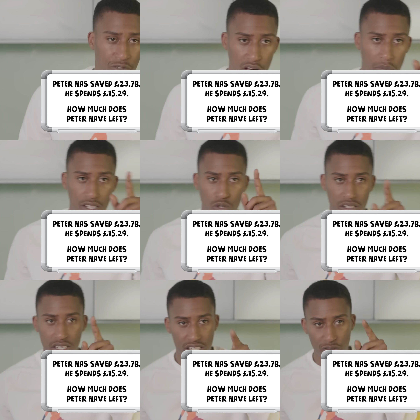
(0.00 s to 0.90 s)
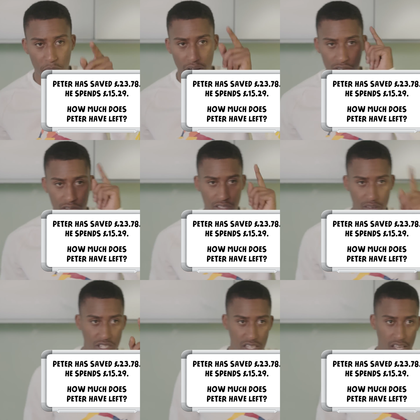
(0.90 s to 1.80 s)
Think about
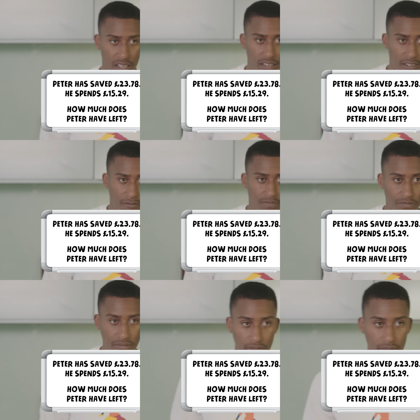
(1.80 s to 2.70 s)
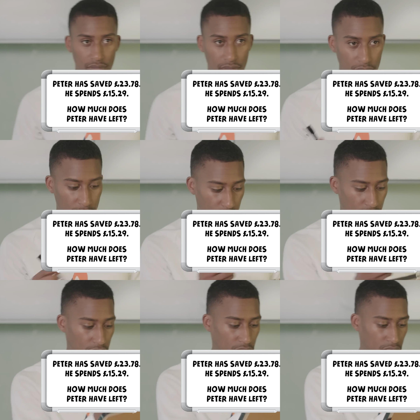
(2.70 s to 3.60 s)
£27.78. He spends
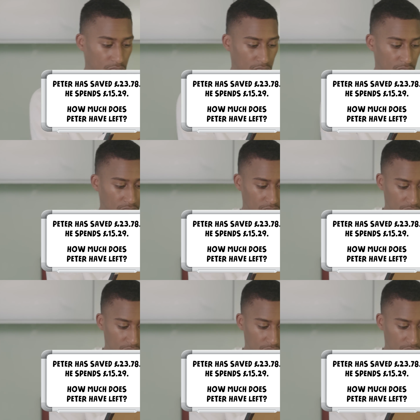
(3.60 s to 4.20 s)
£15.29.